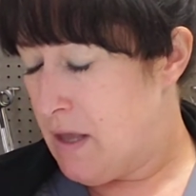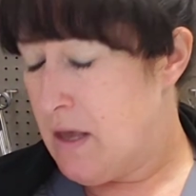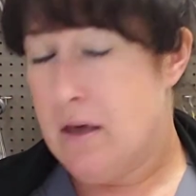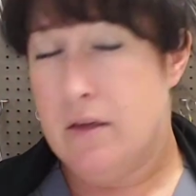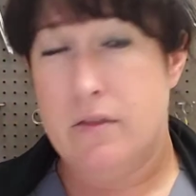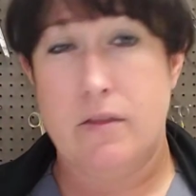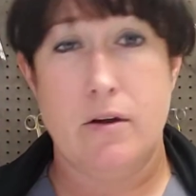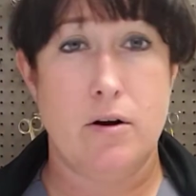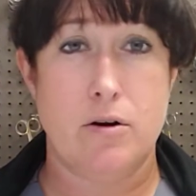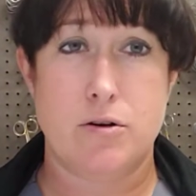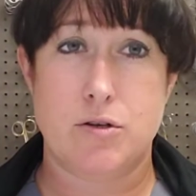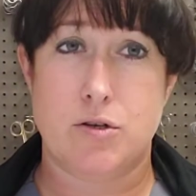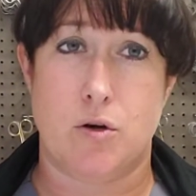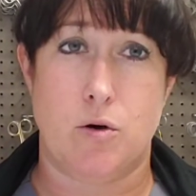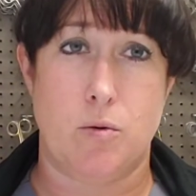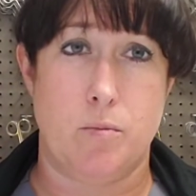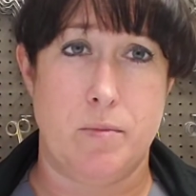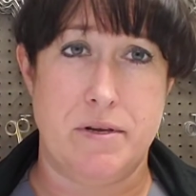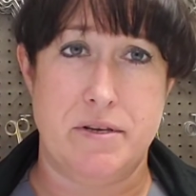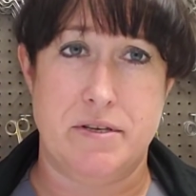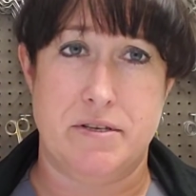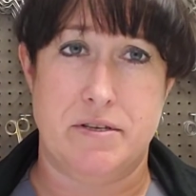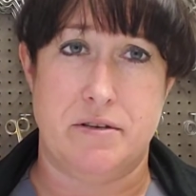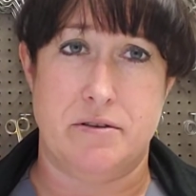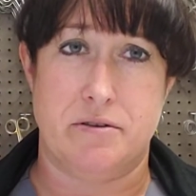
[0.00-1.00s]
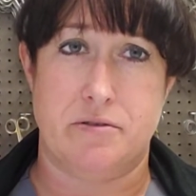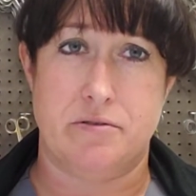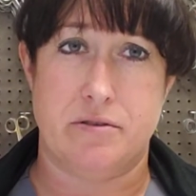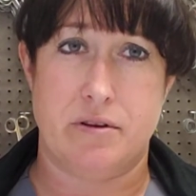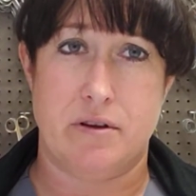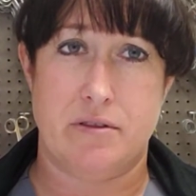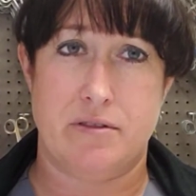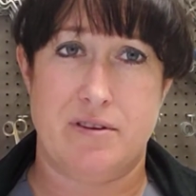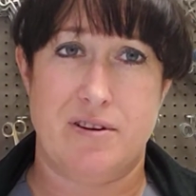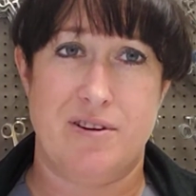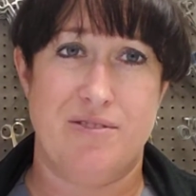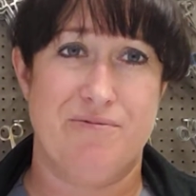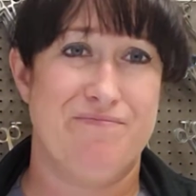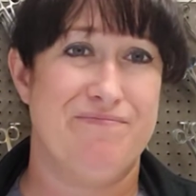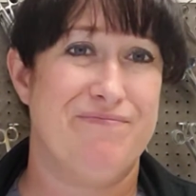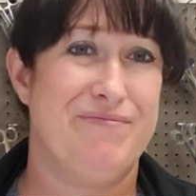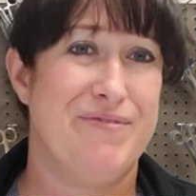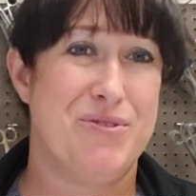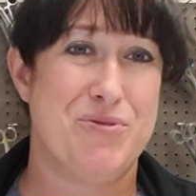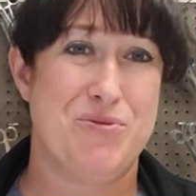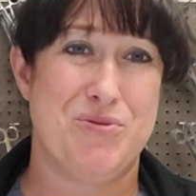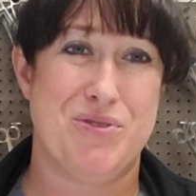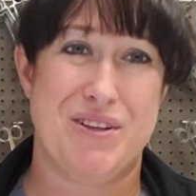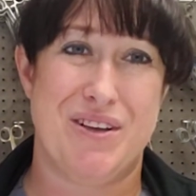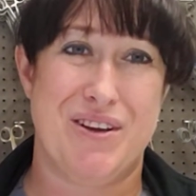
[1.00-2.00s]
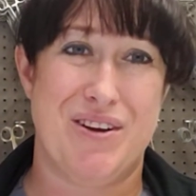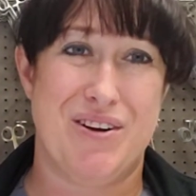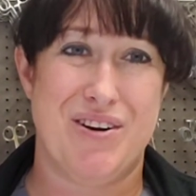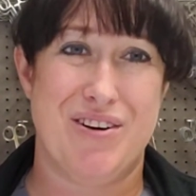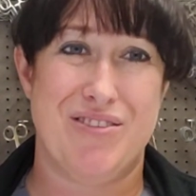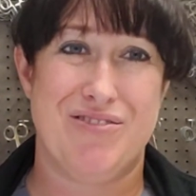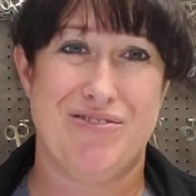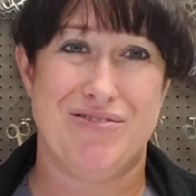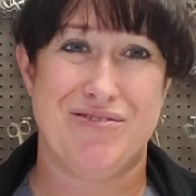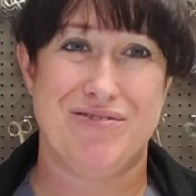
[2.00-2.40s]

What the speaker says: there are so many scissors out there. There really are.